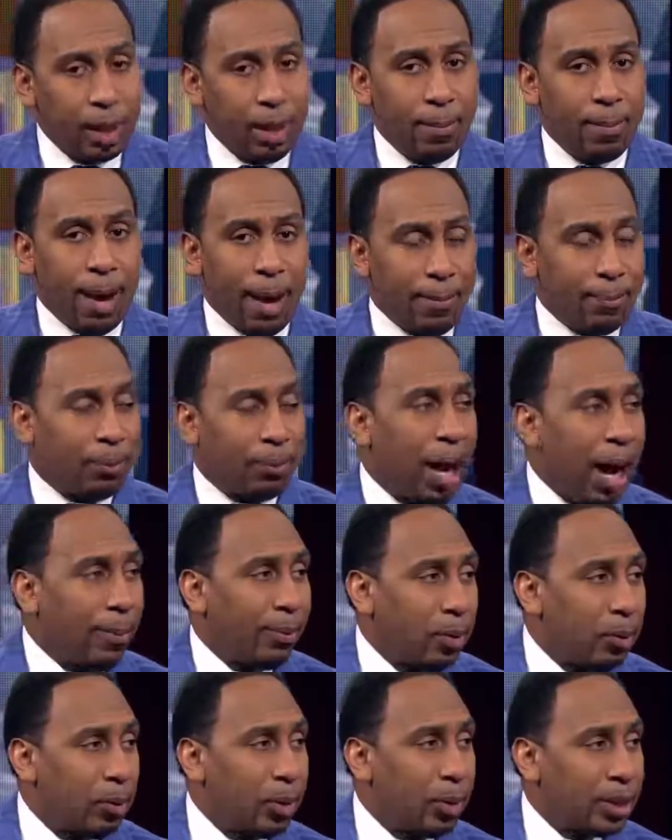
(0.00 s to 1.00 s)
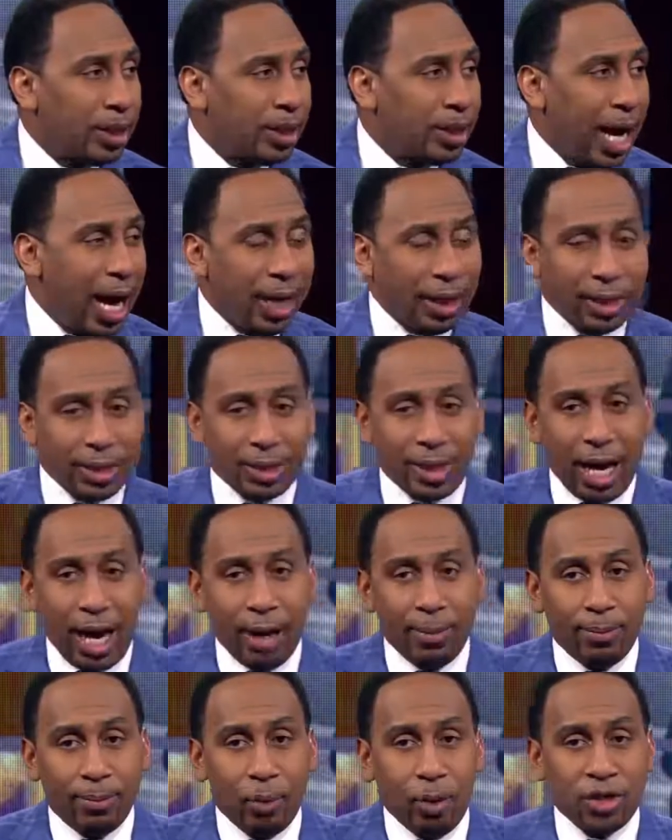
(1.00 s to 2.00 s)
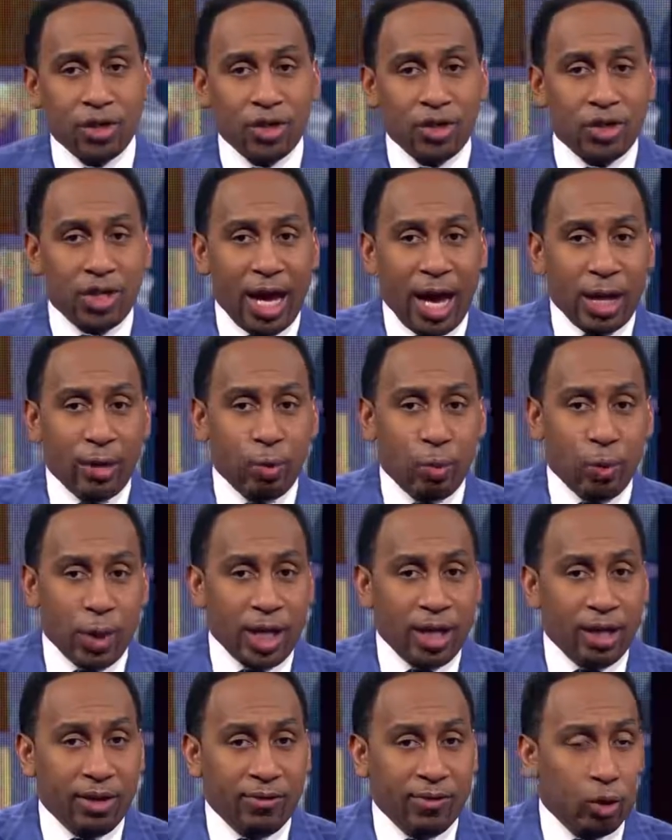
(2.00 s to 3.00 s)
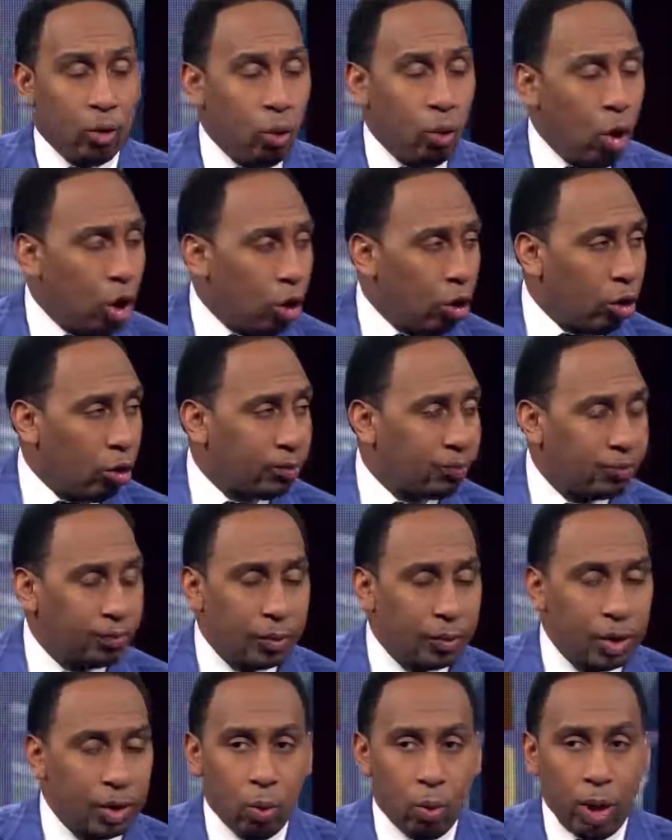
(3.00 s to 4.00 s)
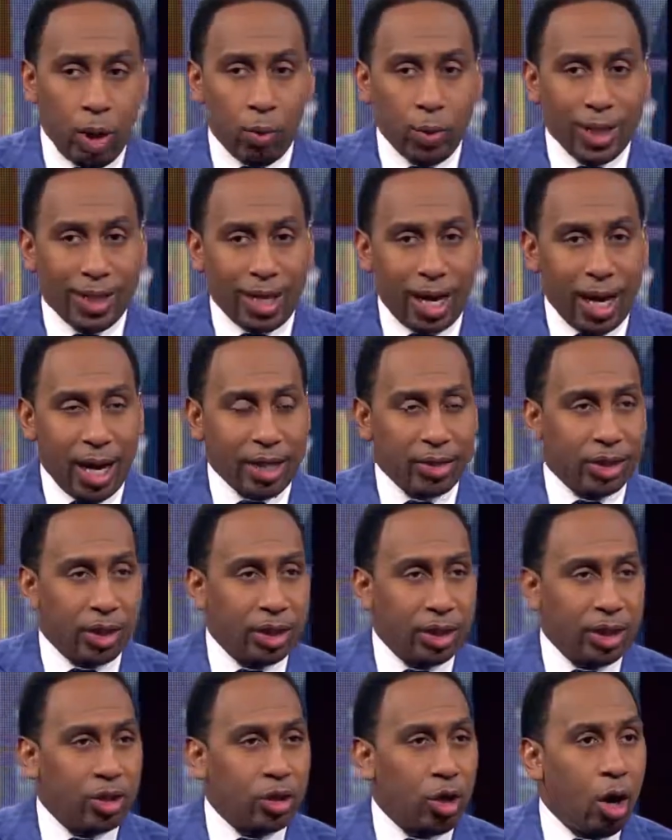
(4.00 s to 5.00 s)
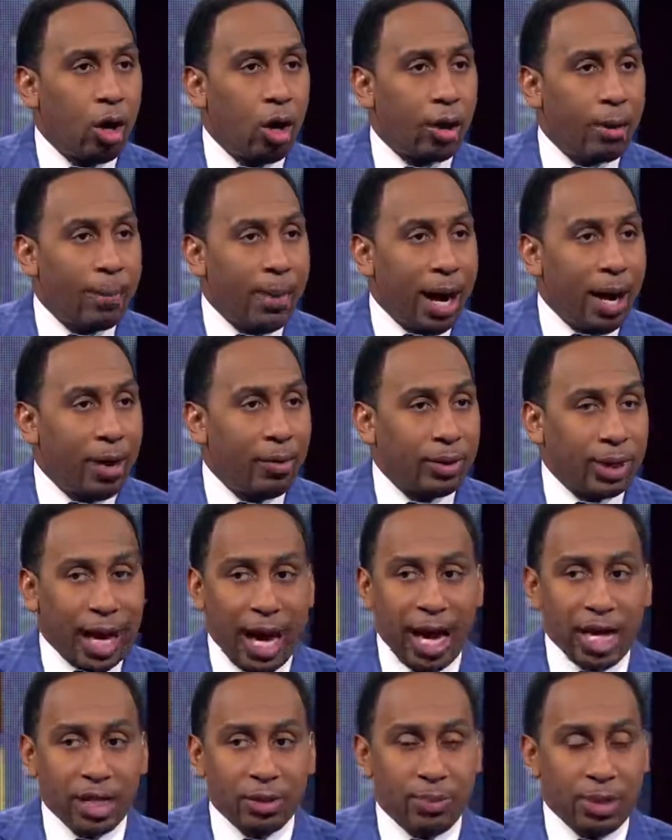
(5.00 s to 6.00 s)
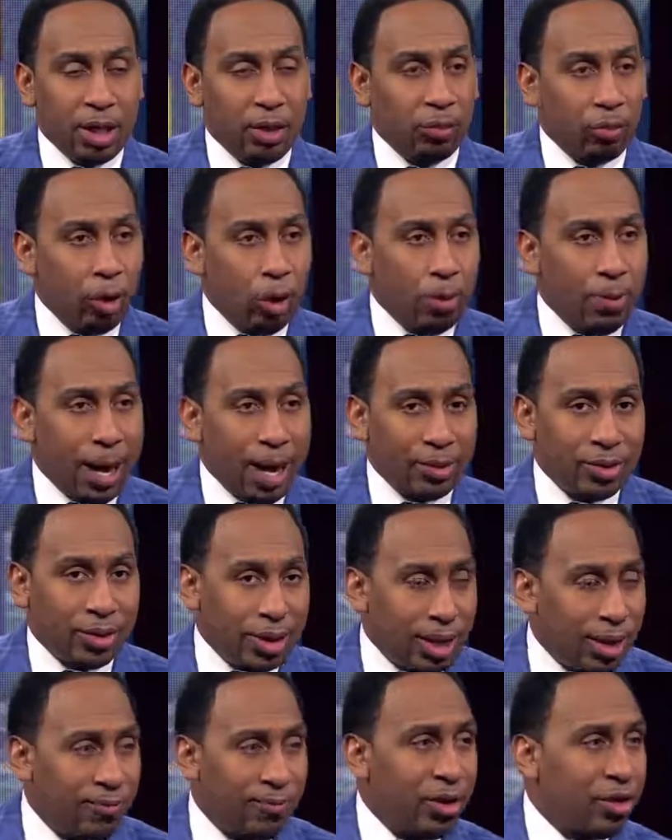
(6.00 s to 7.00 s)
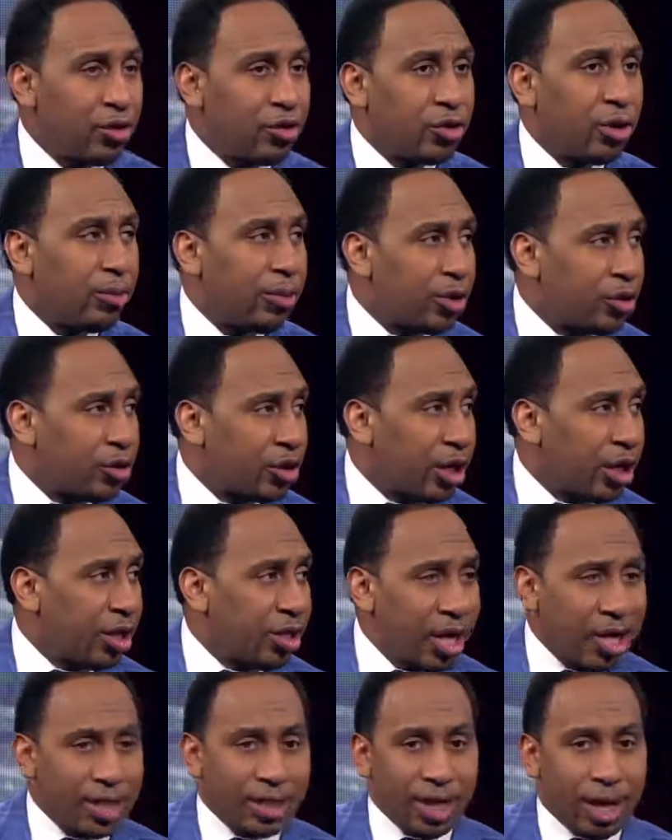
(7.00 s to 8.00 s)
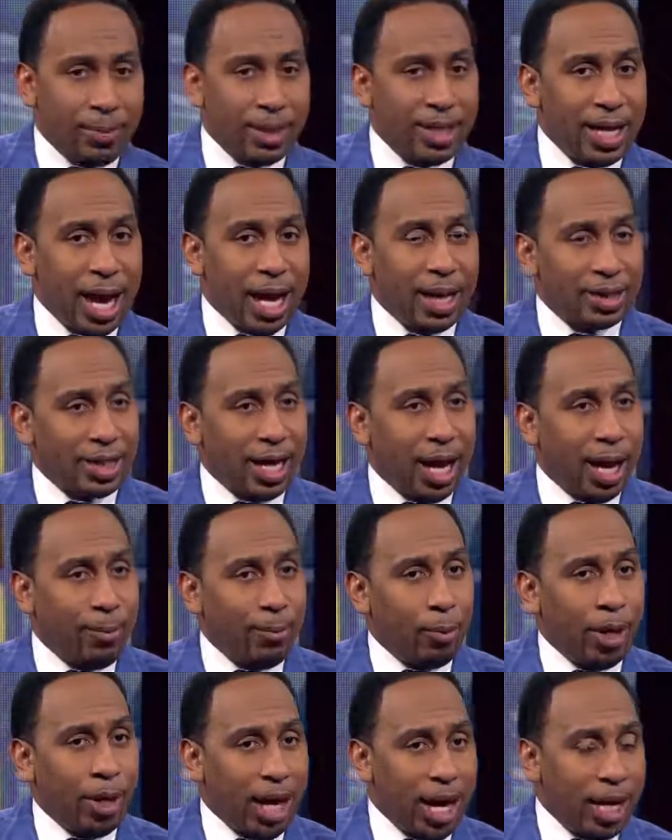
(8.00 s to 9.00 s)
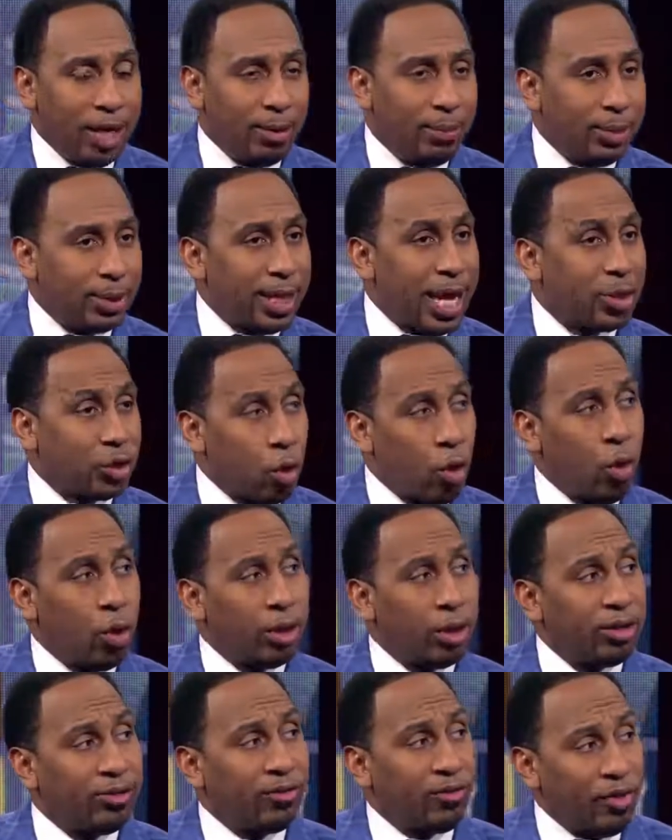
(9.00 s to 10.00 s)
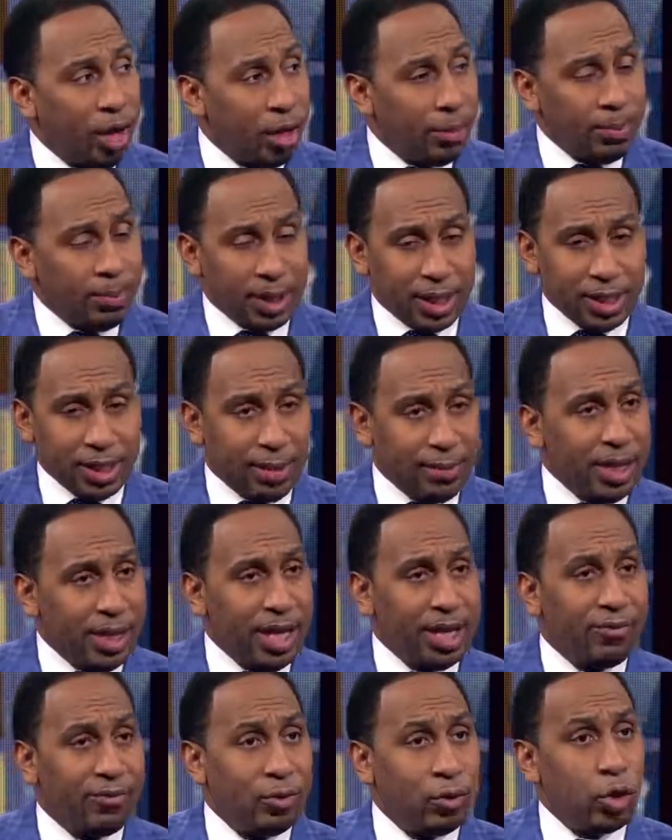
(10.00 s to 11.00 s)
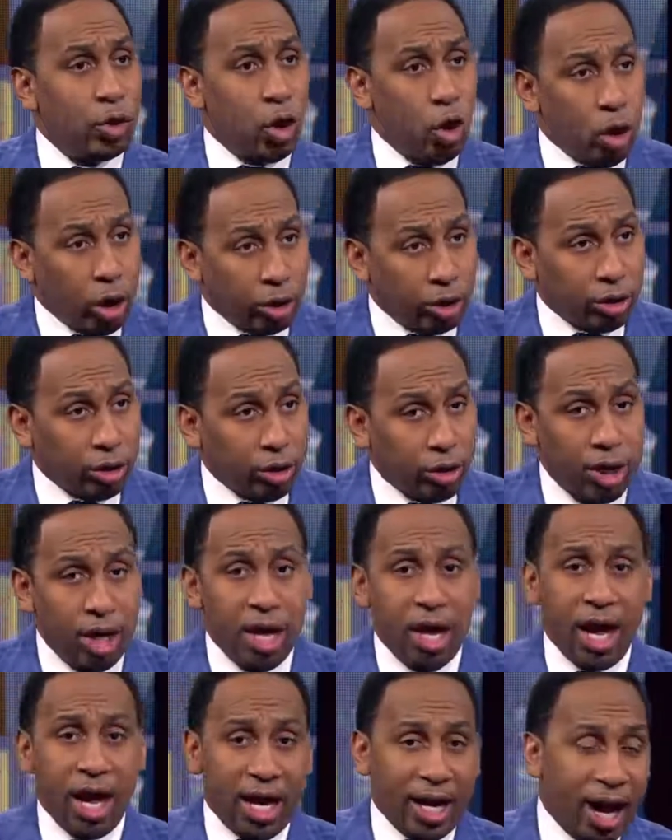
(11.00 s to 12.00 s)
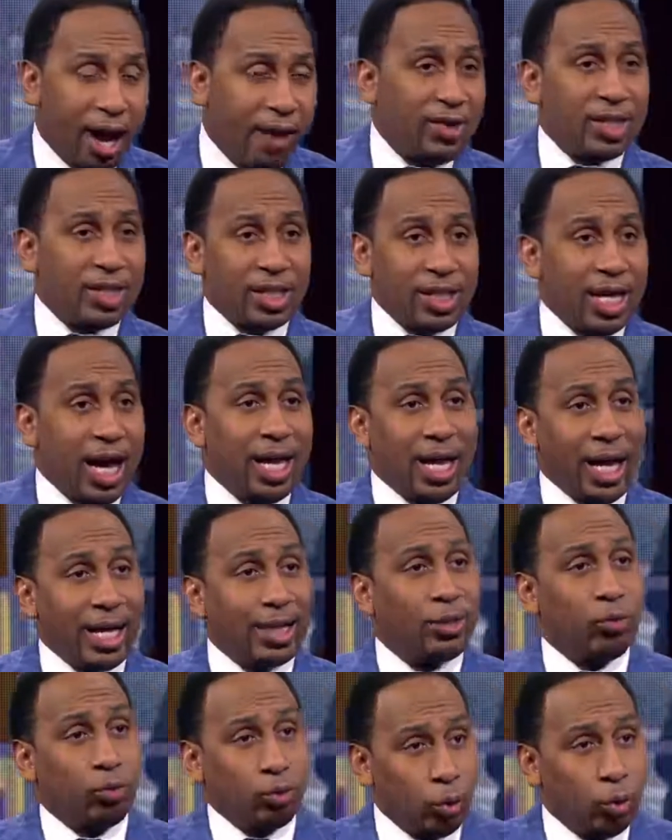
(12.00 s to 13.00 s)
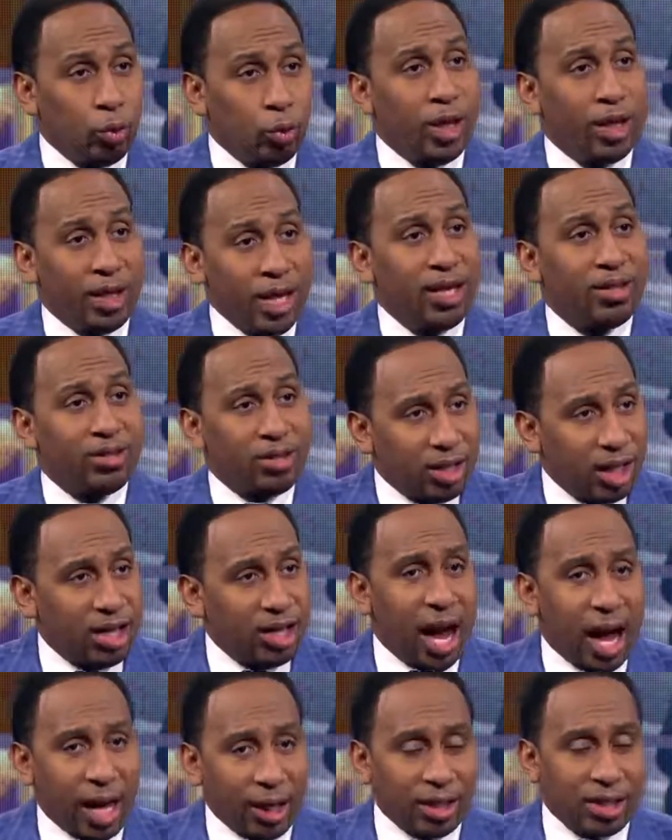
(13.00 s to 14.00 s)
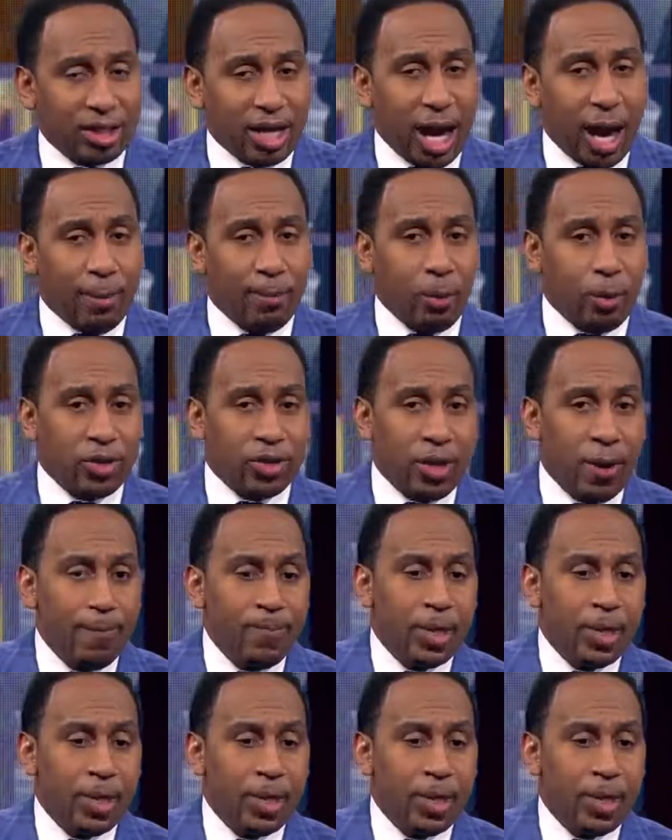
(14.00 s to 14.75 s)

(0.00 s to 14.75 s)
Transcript: My problem with the Dallas Cowboys is that we live in a world where we constantly talk about guys being role models, and I'm very serious here. Yes, I'm a Dallas Cowboy hater, but that's all in fun because I'm a native New Yorker, and obviously I like to root against the Dallas Cowboys.